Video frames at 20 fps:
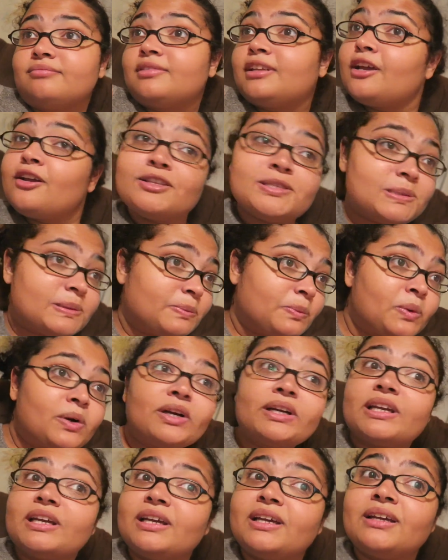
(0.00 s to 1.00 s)
Leon's been
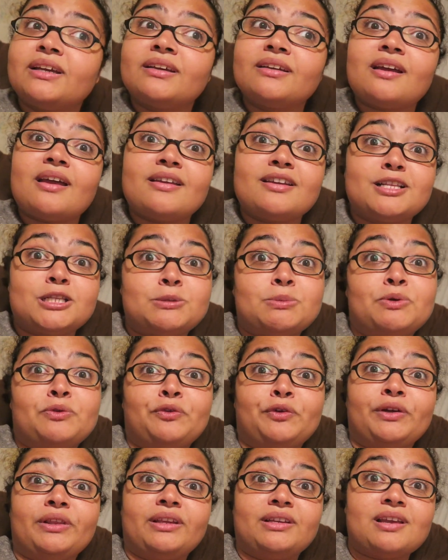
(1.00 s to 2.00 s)
working and it's been
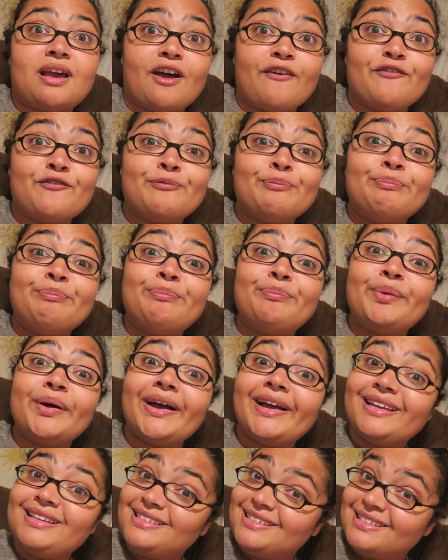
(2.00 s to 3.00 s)
really tough.
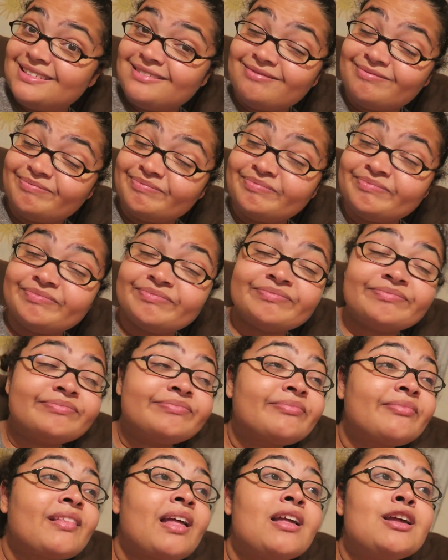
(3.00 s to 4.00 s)
But
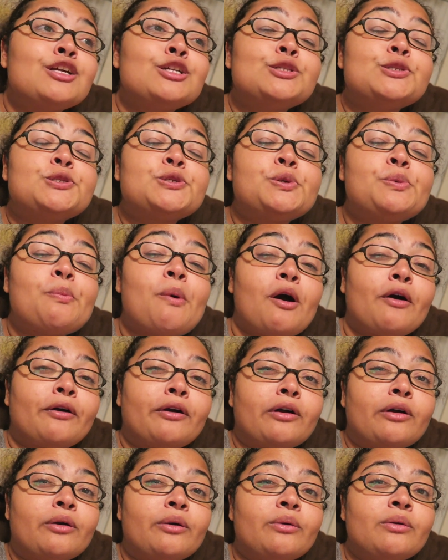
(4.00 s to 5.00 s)

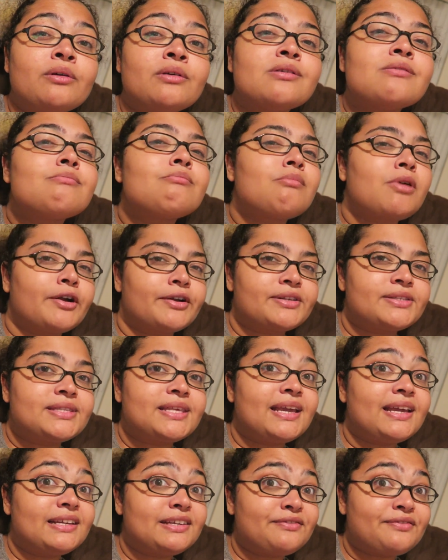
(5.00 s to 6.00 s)
tomorrow marks
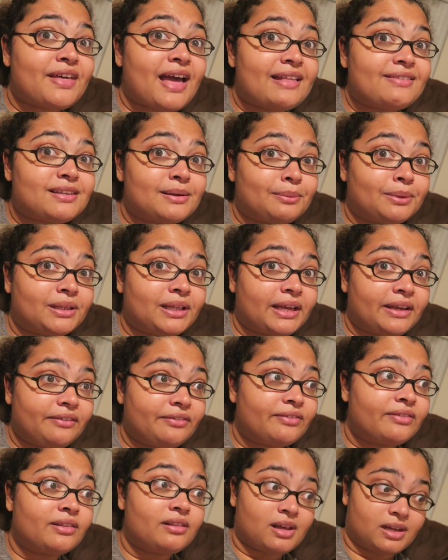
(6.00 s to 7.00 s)
the end of that double life.
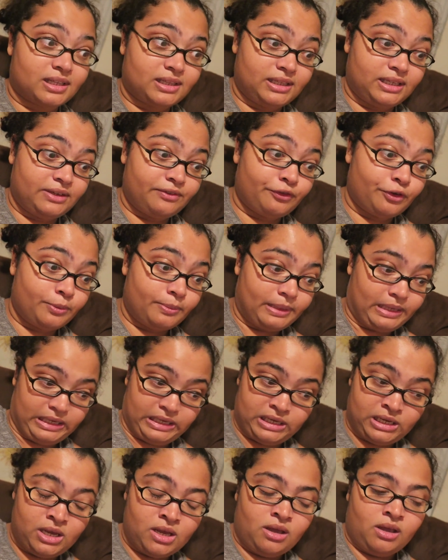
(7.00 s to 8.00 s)
Luckily for
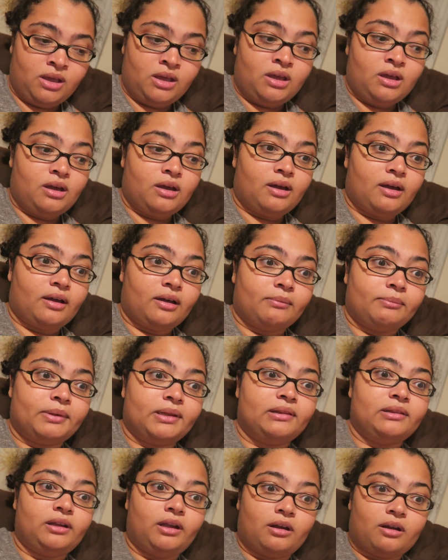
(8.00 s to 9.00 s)
me, um,
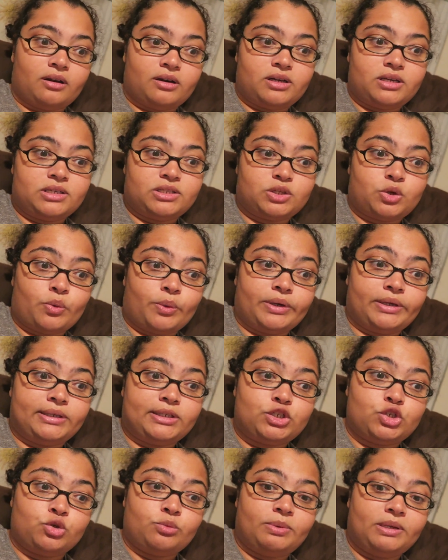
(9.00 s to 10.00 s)
Leon is going
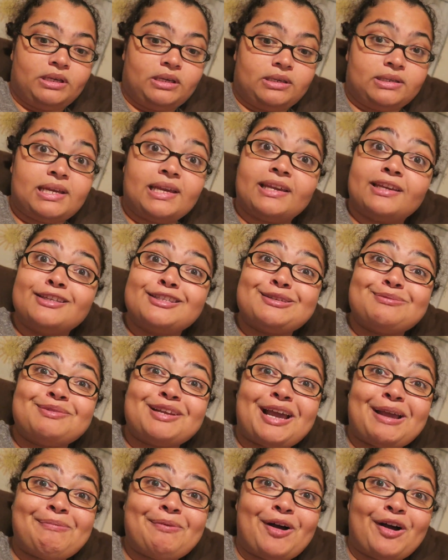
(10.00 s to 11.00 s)
to be taking some
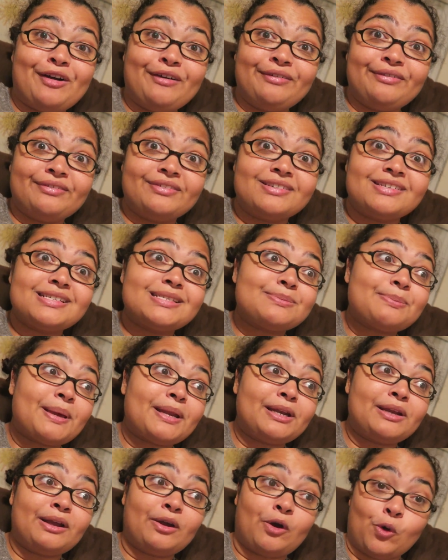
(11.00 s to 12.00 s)
time off to
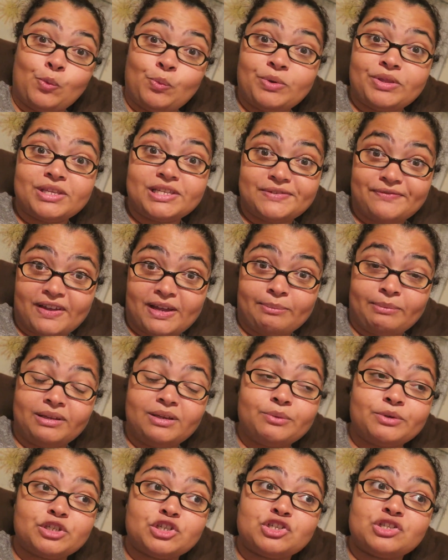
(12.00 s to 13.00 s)
spend home with his
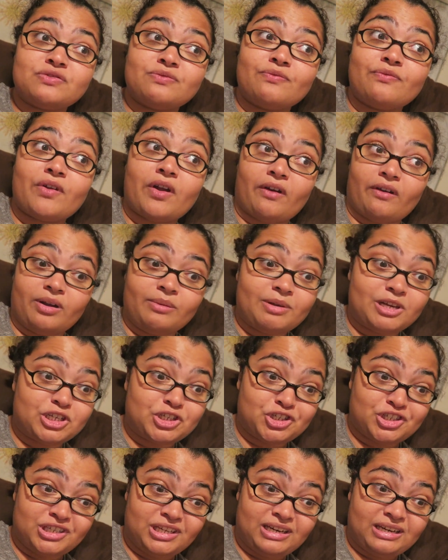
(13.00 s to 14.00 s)
family, which is very
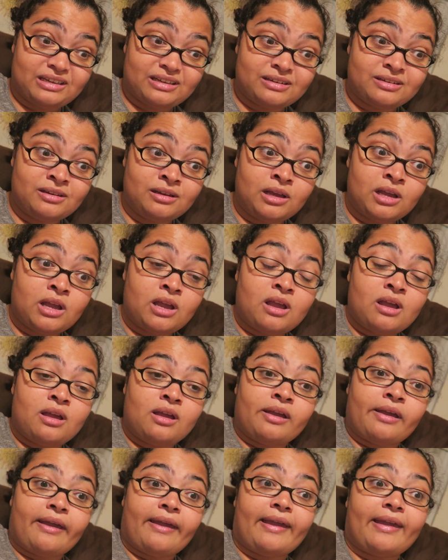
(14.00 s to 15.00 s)
much needed.
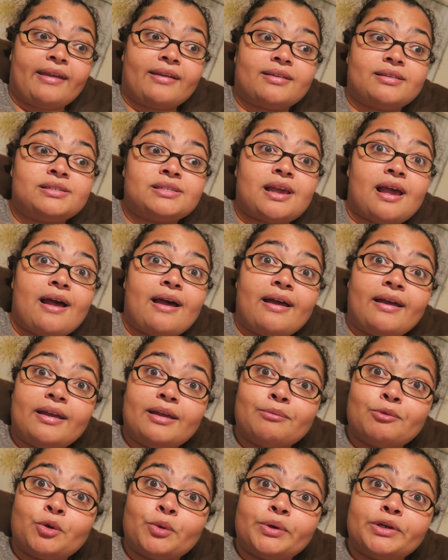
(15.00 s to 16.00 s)
And I
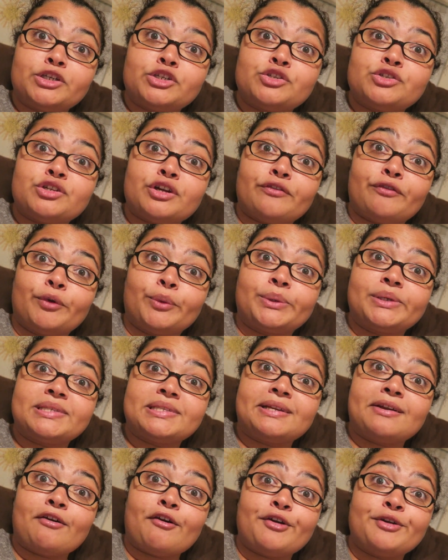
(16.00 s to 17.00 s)
am going to start
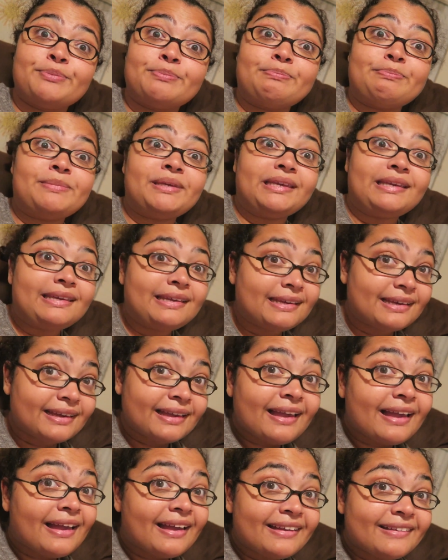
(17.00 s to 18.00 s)
focusing on me
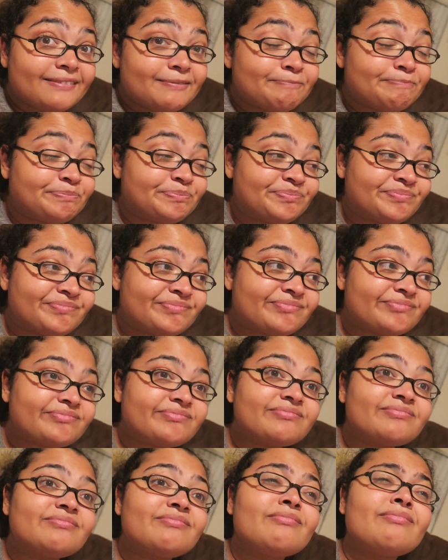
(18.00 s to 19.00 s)
again.
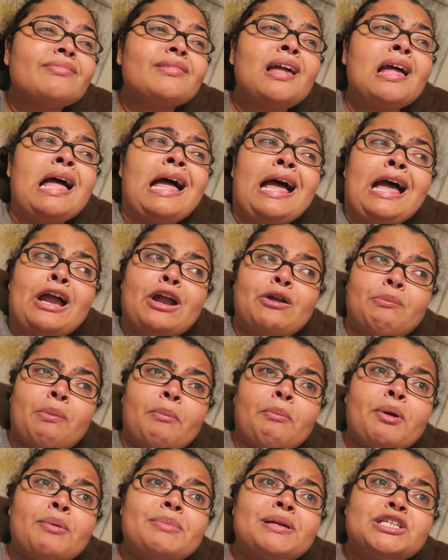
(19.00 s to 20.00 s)

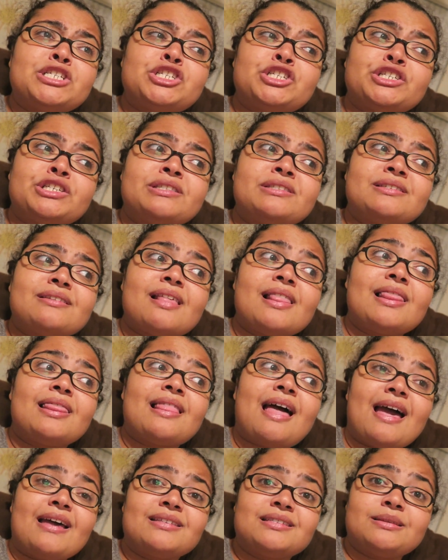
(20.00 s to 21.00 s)
Remember I mentioned
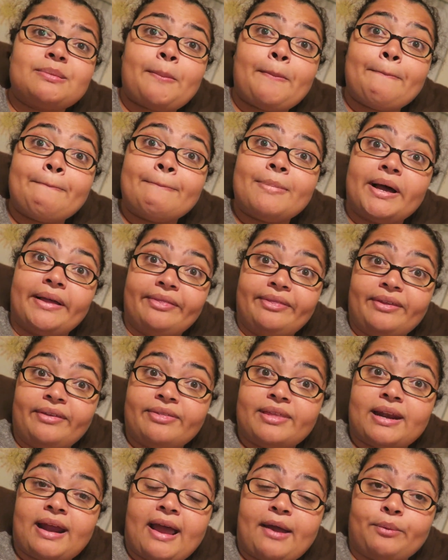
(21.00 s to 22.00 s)
last month
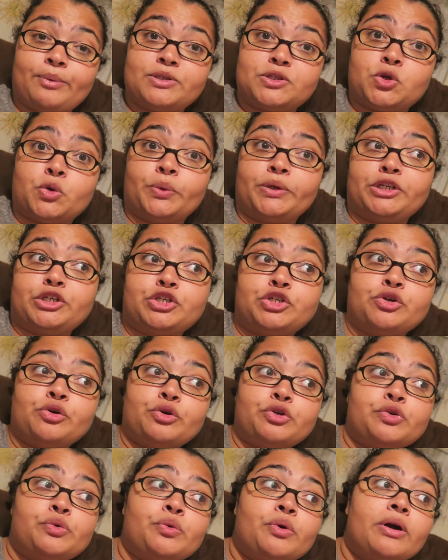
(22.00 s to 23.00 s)
that I was going to
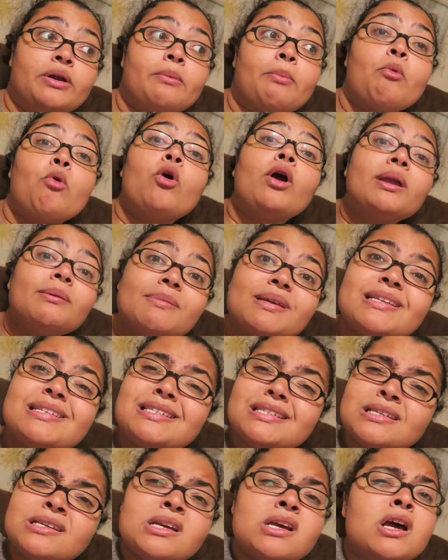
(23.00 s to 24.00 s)
go to an
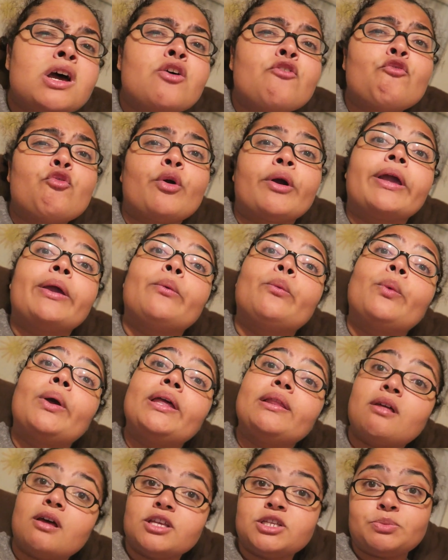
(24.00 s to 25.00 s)
appointment for a
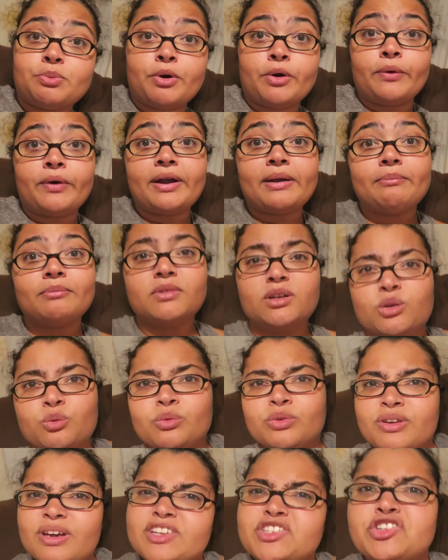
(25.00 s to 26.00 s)
weight loss program. Oh,
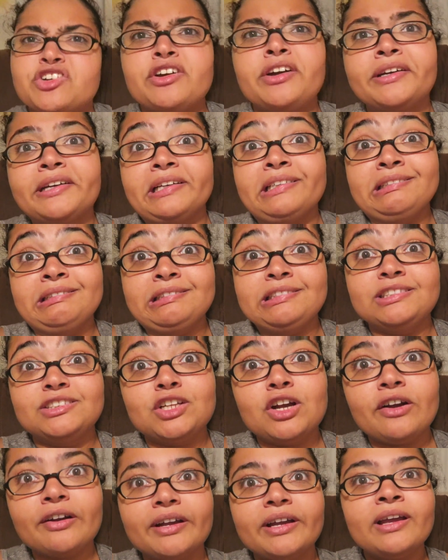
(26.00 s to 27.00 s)
you guys are crooked.
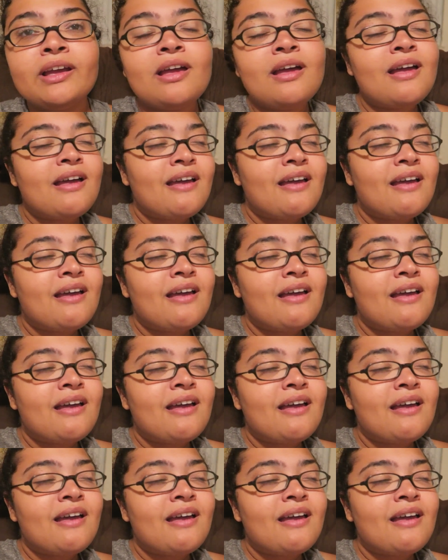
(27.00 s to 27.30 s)
Sorry.